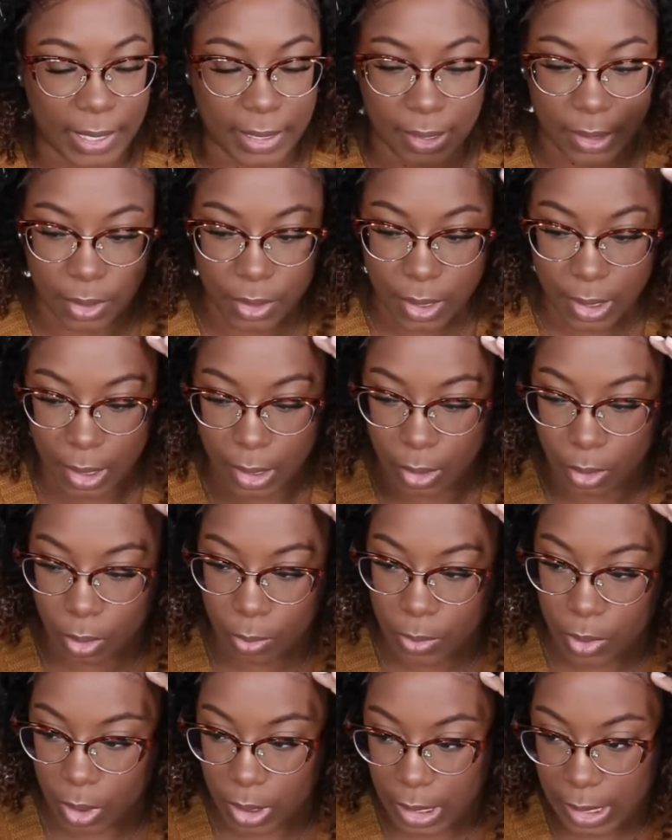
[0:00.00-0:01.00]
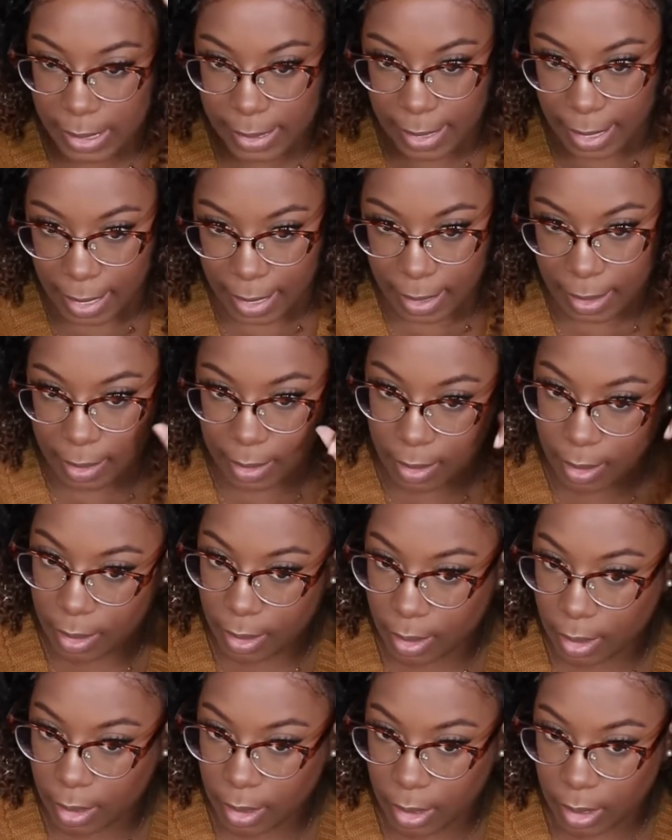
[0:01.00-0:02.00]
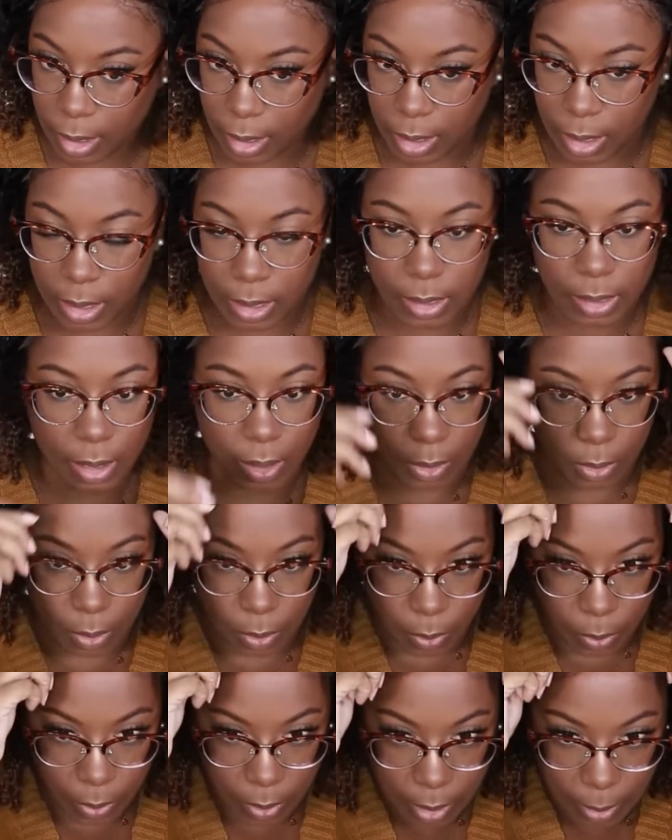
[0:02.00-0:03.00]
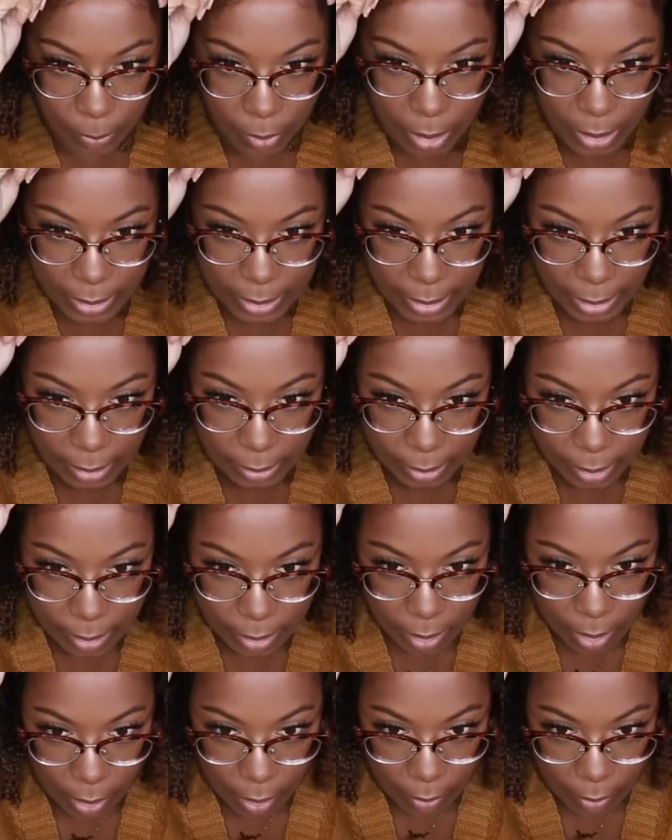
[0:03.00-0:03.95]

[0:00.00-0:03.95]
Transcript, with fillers: I need to use the combs on the side. So I'm gonna take this